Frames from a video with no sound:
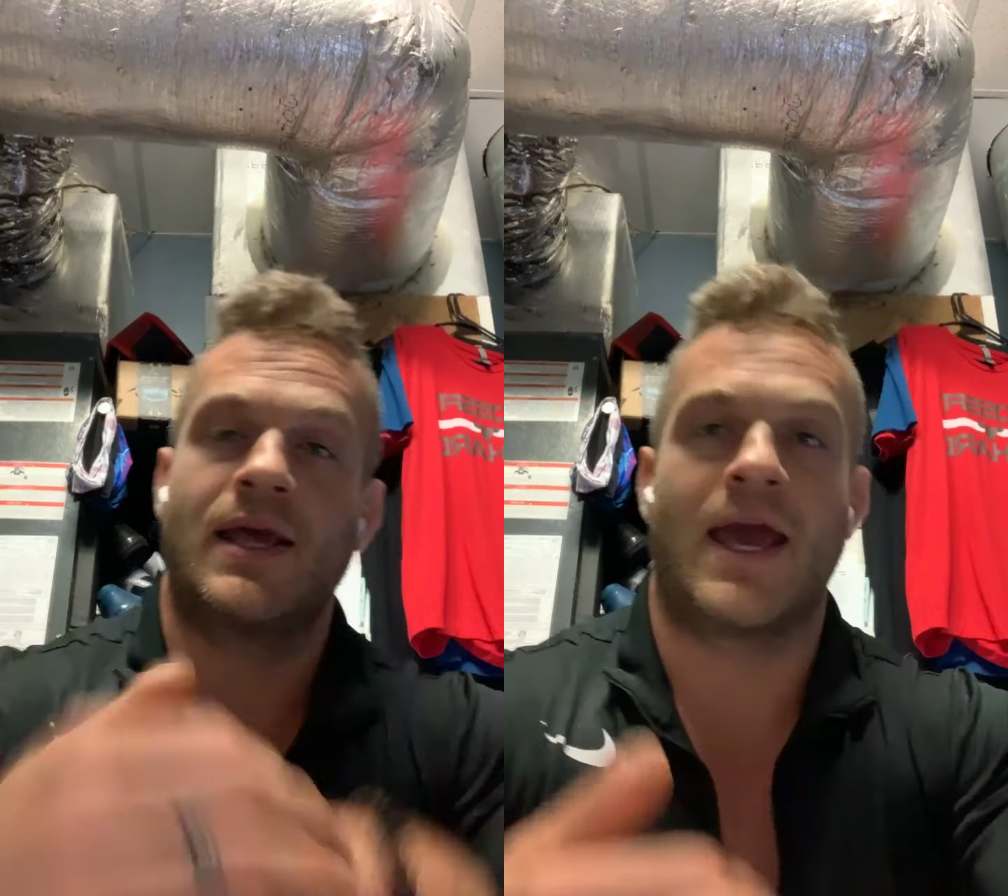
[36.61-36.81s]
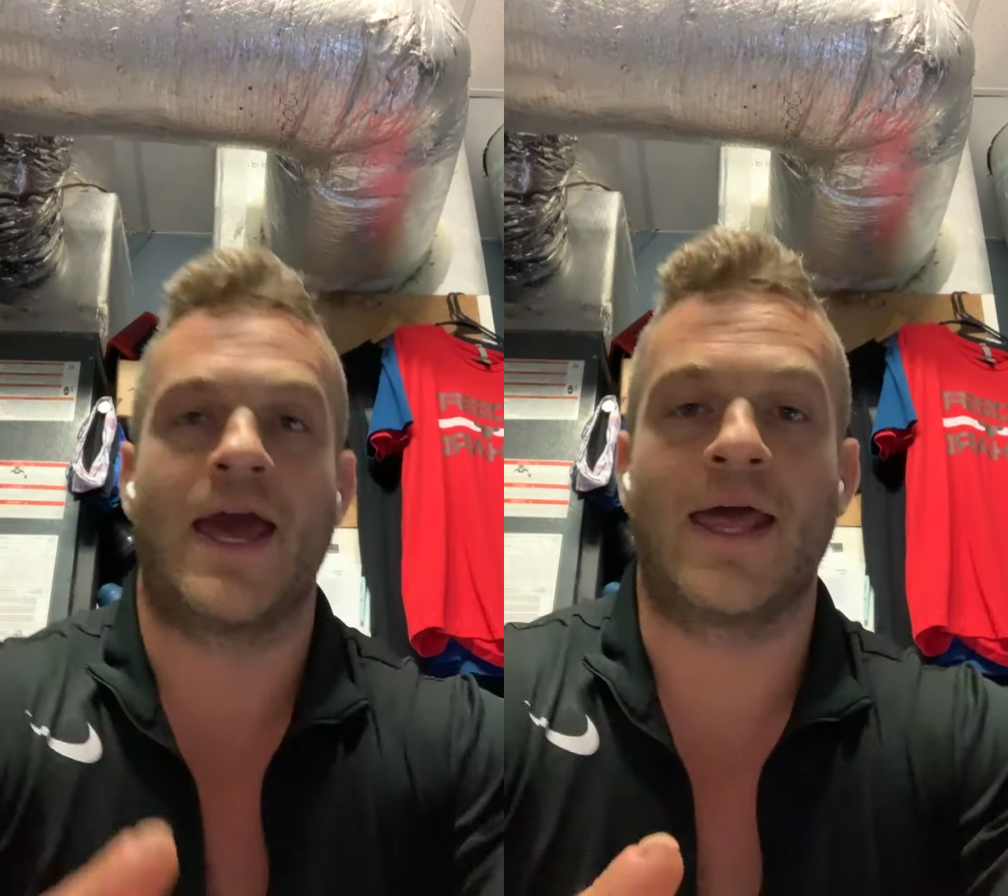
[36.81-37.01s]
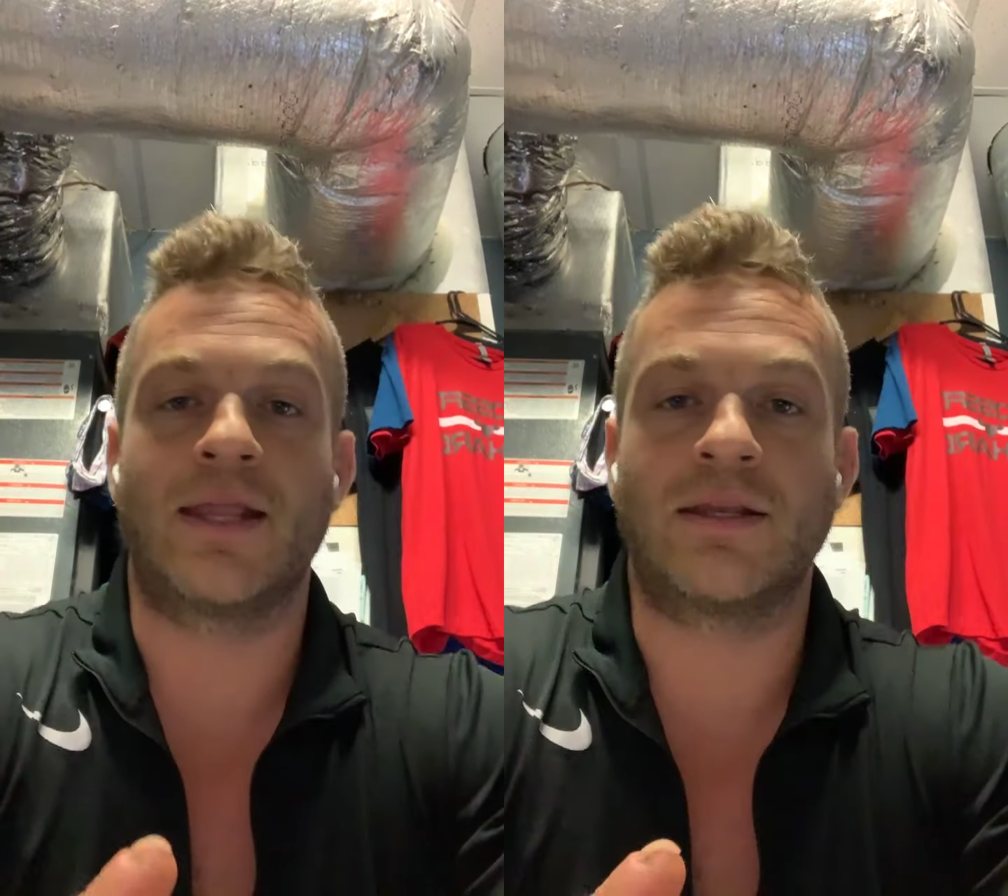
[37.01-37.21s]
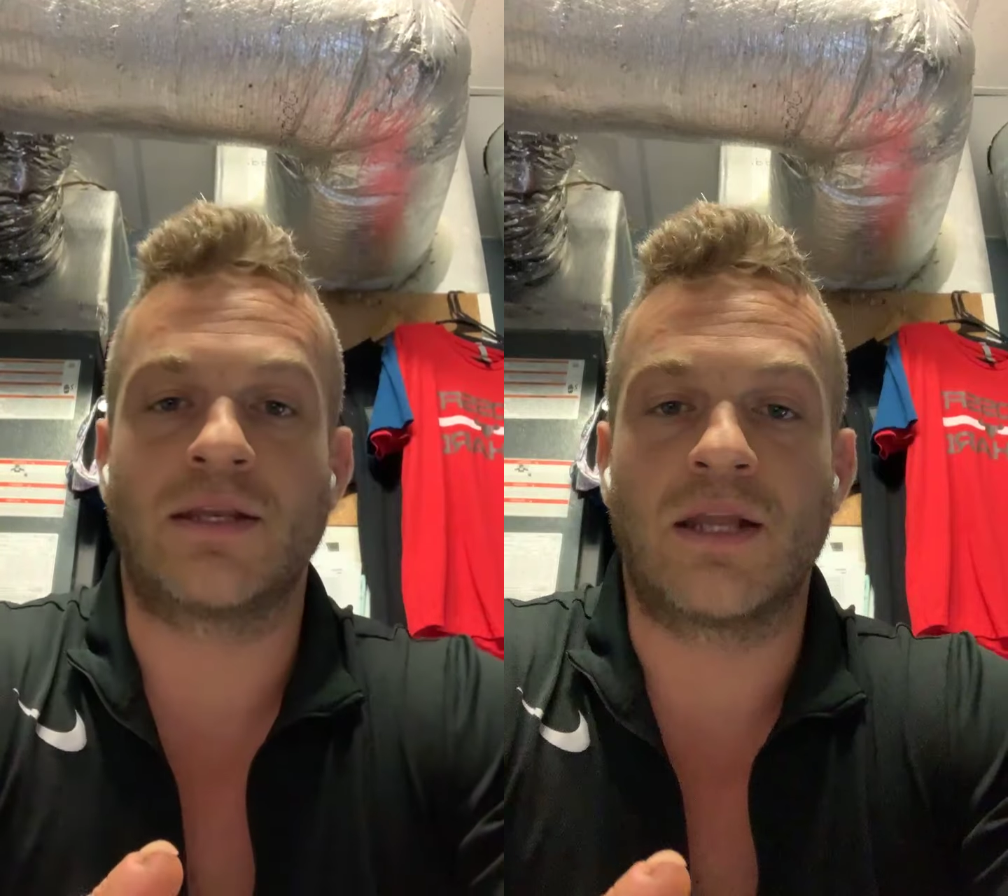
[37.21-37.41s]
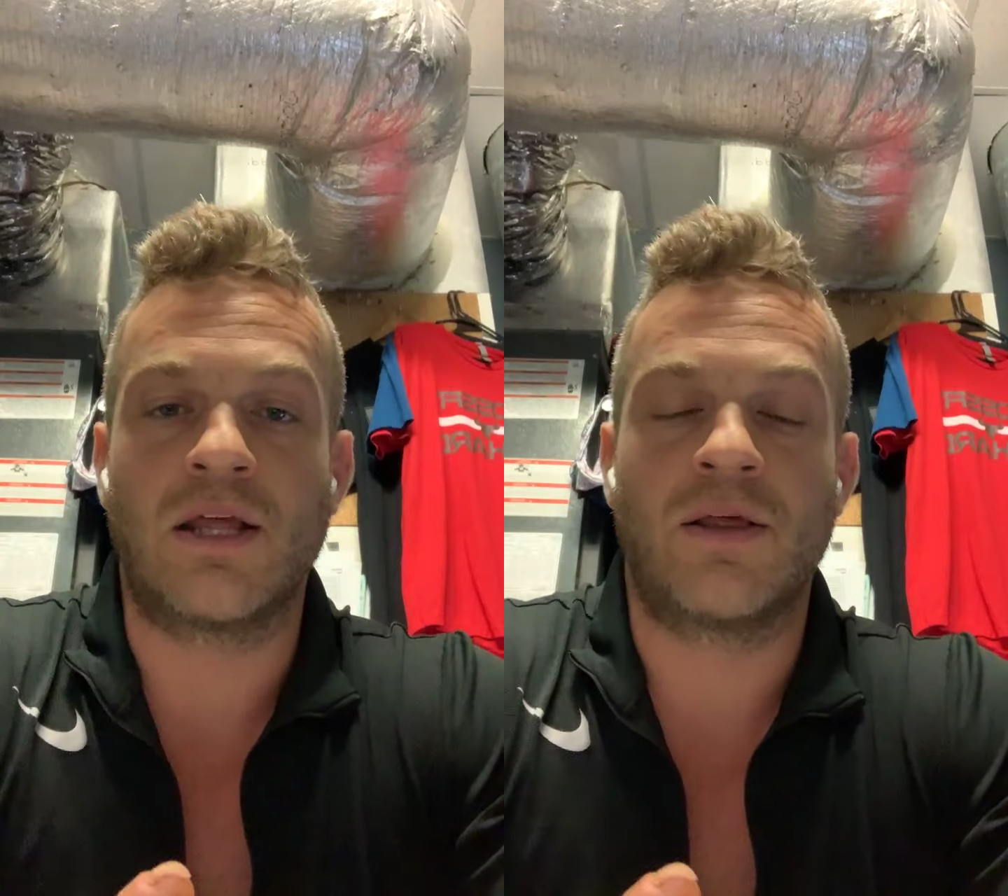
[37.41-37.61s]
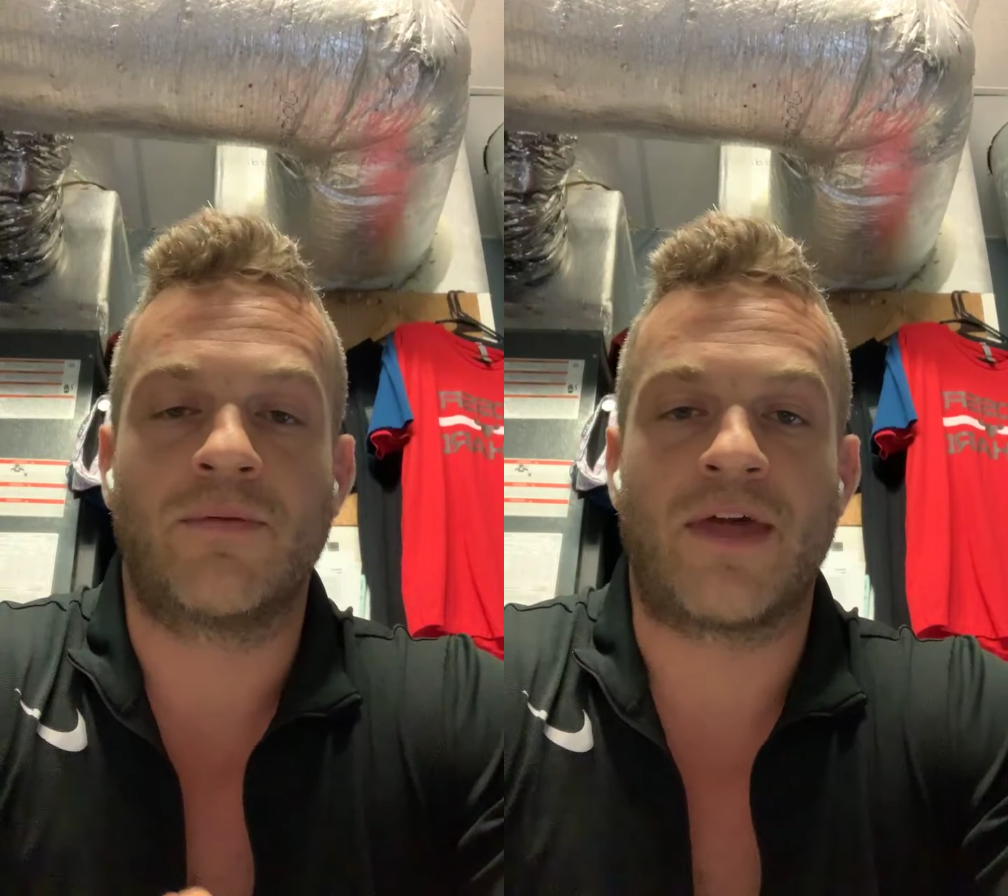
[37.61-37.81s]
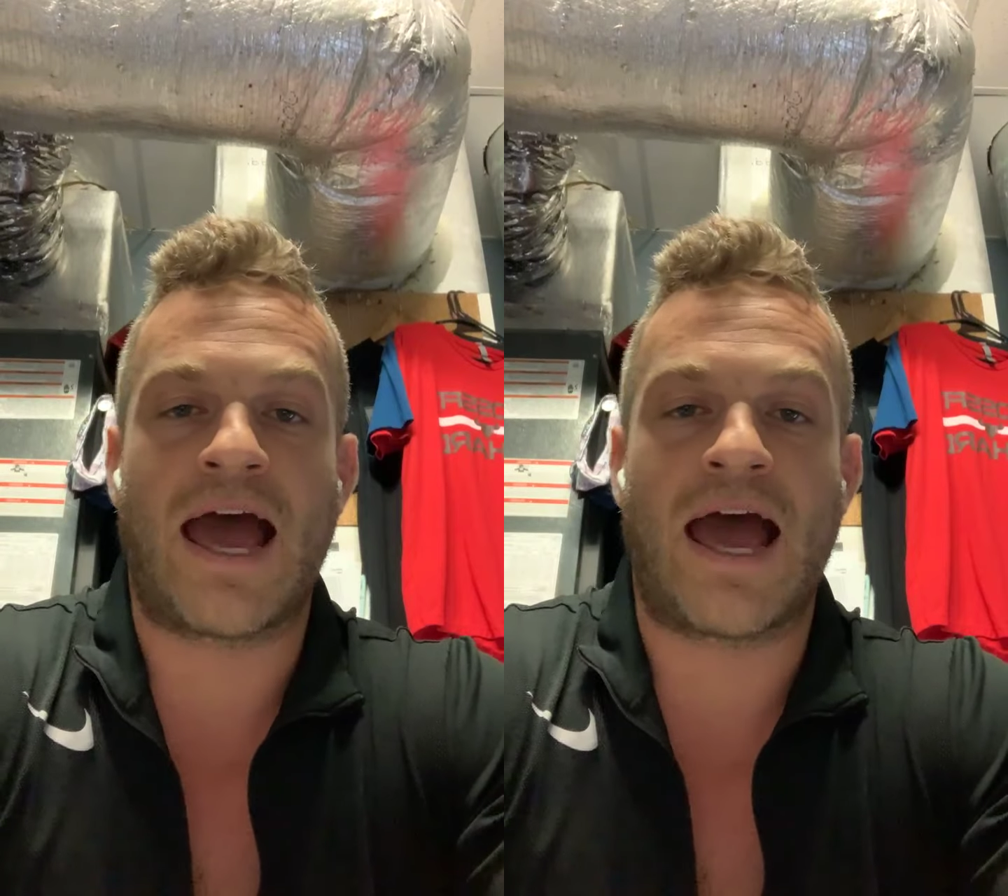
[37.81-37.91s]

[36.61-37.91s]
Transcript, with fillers: And they